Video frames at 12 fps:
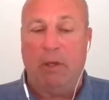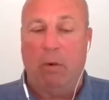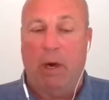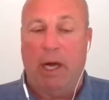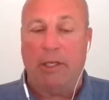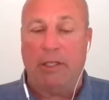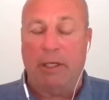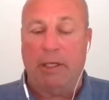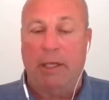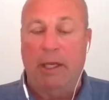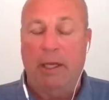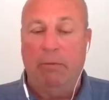to watch
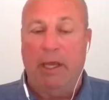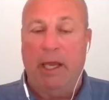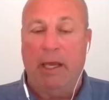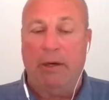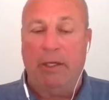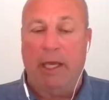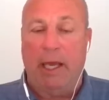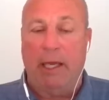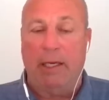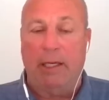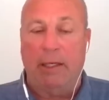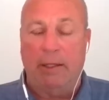and be
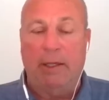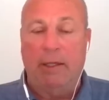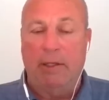entertained, and